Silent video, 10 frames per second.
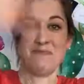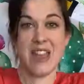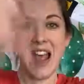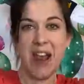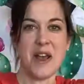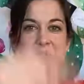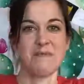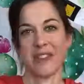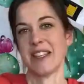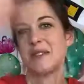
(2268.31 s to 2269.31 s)
Hello.
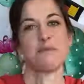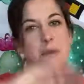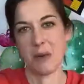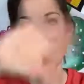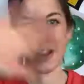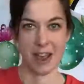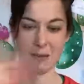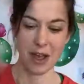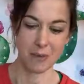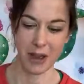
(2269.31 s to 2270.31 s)
That's probably a while ago,
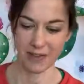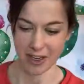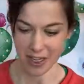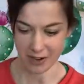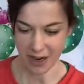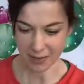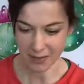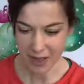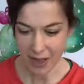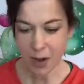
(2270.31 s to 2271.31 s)
but I'm waving at you now.
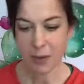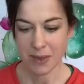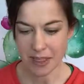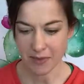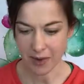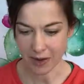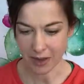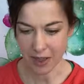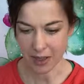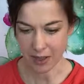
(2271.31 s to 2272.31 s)
Oh, I'm glad you found
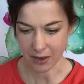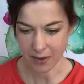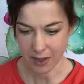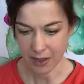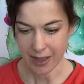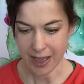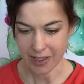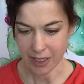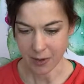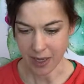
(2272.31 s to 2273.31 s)
it, thank you. Yeah,
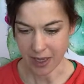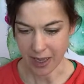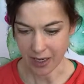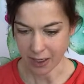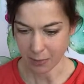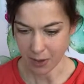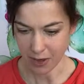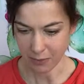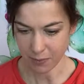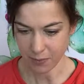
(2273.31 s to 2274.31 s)
Joey, again, you might
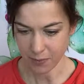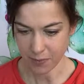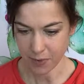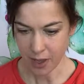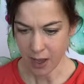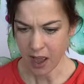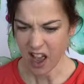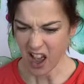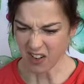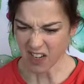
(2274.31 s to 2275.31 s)
have
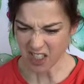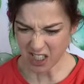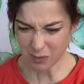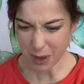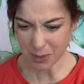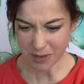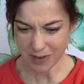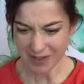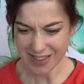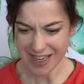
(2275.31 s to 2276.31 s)
only just popped
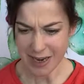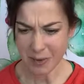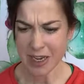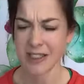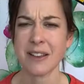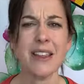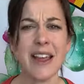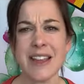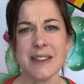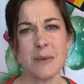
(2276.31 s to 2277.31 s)
up after 10 minutes. Oh,
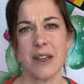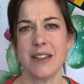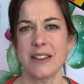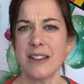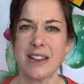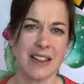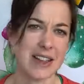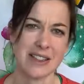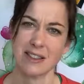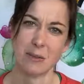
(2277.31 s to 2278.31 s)
that is weird. Oh,
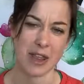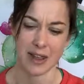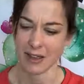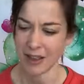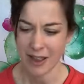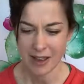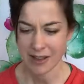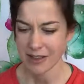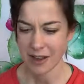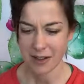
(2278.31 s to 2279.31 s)
yeah, sorry about that.
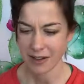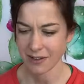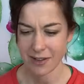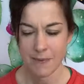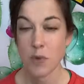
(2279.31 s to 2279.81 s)
There's a heart.